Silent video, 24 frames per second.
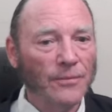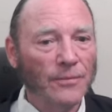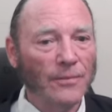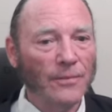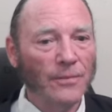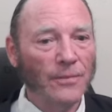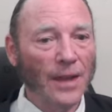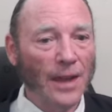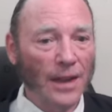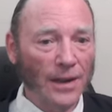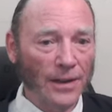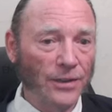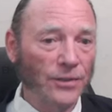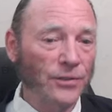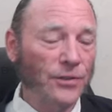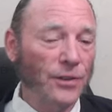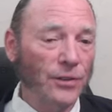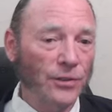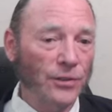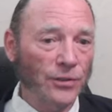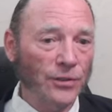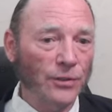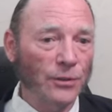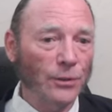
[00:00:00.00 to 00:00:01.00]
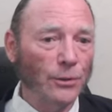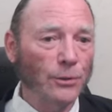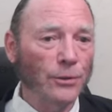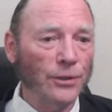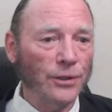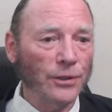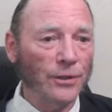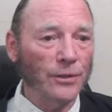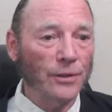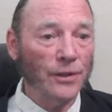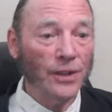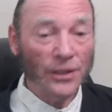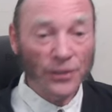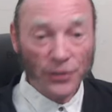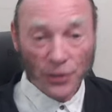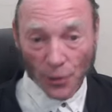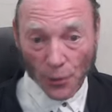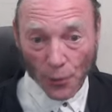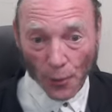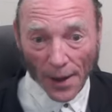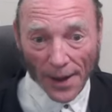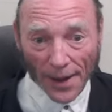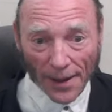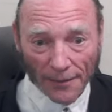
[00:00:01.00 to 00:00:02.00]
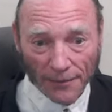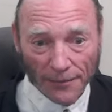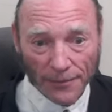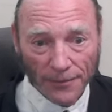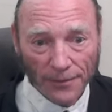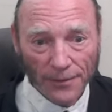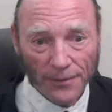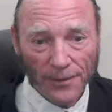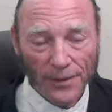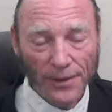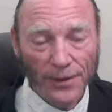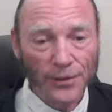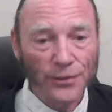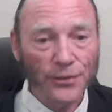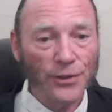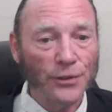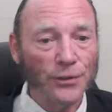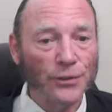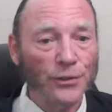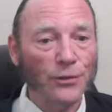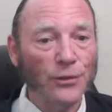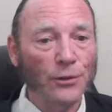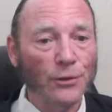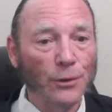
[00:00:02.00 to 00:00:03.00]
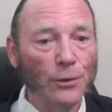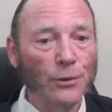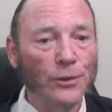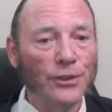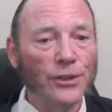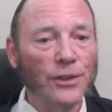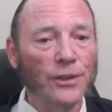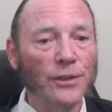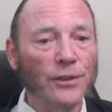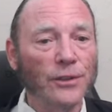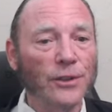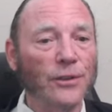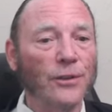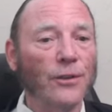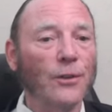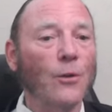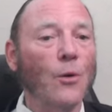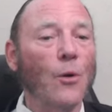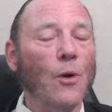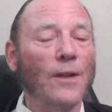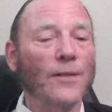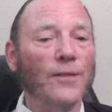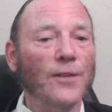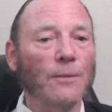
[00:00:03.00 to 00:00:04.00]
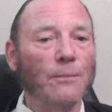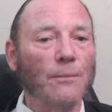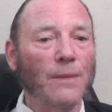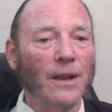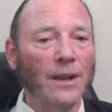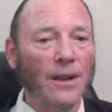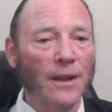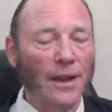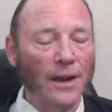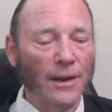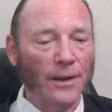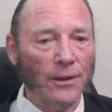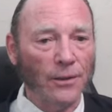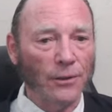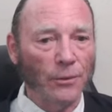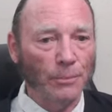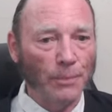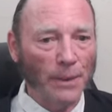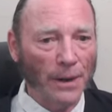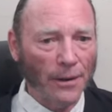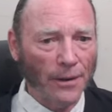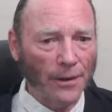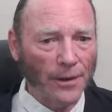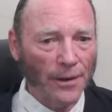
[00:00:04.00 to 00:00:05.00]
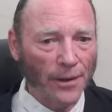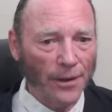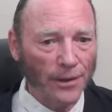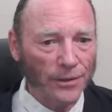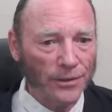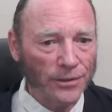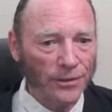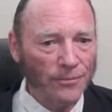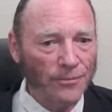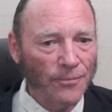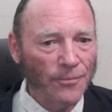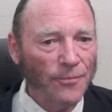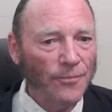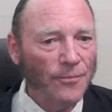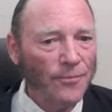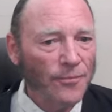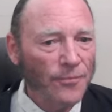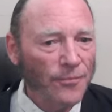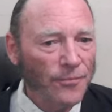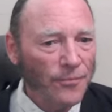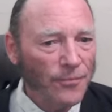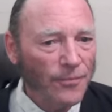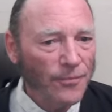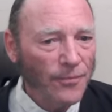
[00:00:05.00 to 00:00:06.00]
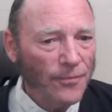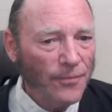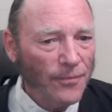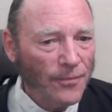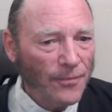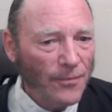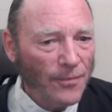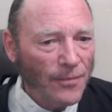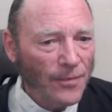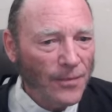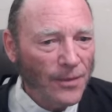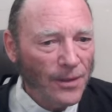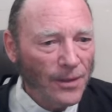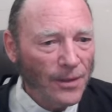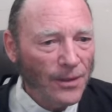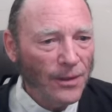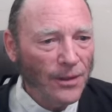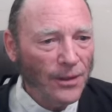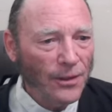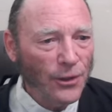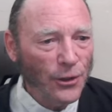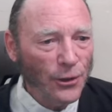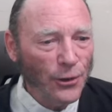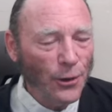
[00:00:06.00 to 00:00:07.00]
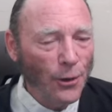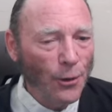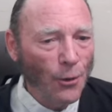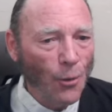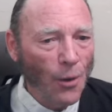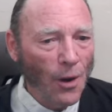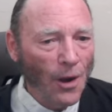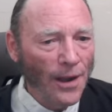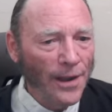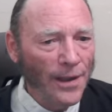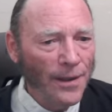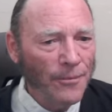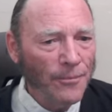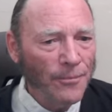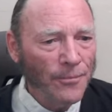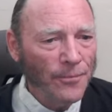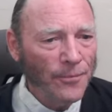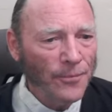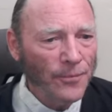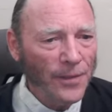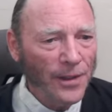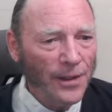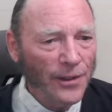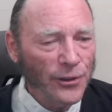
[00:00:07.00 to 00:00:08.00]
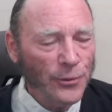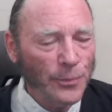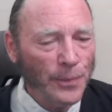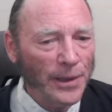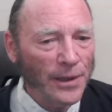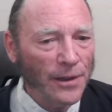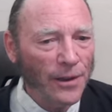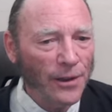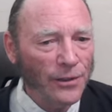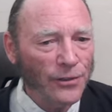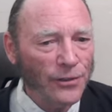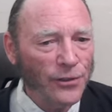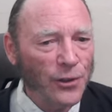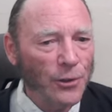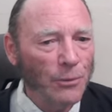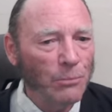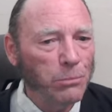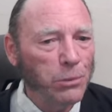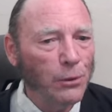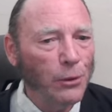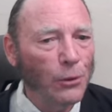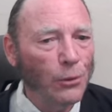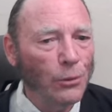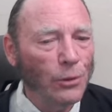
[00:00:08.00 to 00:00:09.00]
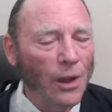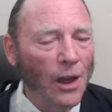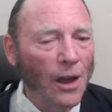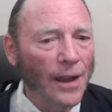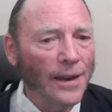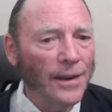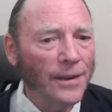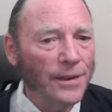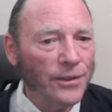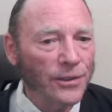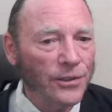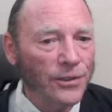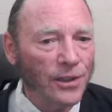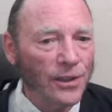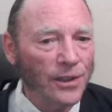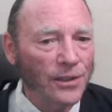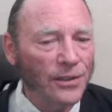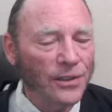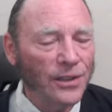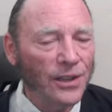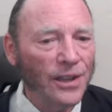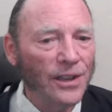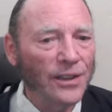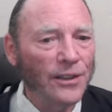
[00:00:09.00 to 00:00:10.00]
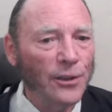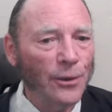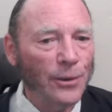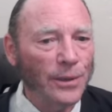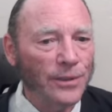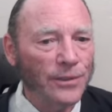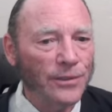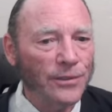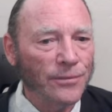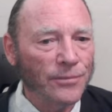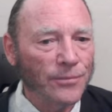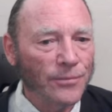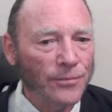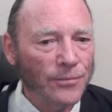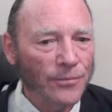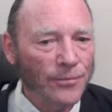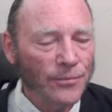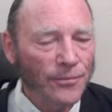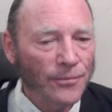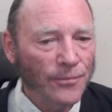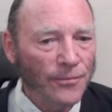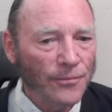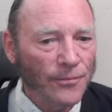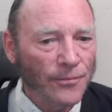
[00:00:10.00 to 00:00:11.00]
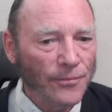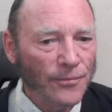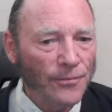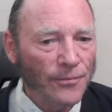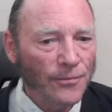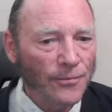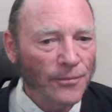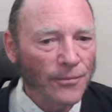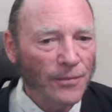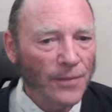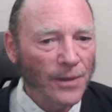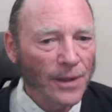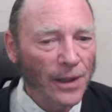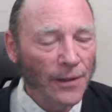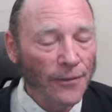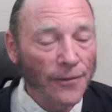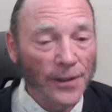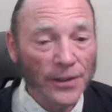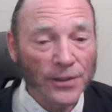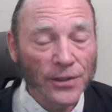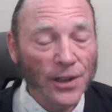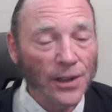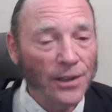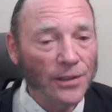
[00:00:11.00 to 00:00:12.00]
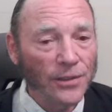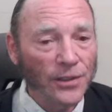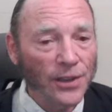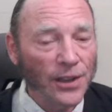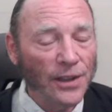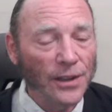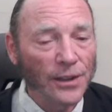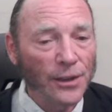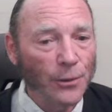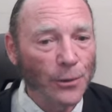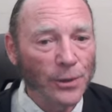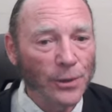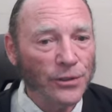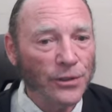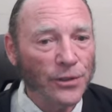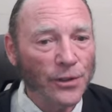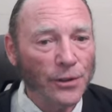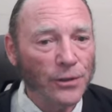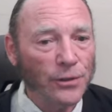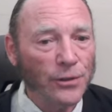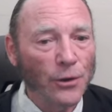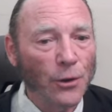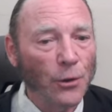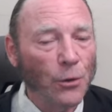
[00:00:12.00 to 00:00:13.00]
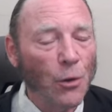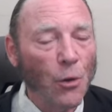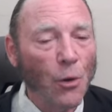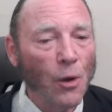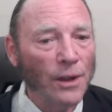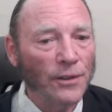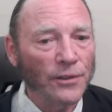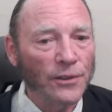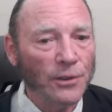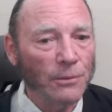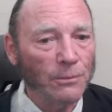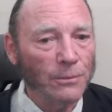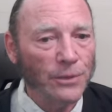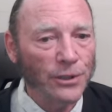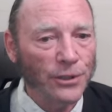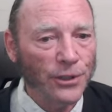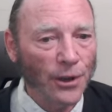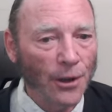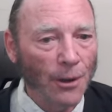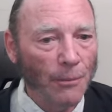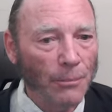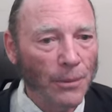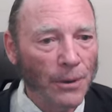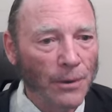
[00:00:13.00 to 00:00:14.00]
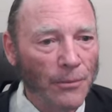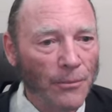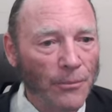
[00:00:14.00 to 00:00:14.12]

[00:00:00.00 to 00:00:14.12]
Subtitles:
That is the solution. This graph is the solution to the quantum mechanical paradox. Do you know why? It's because the blue line is continuous. If it's continuous, there's no quantum jump.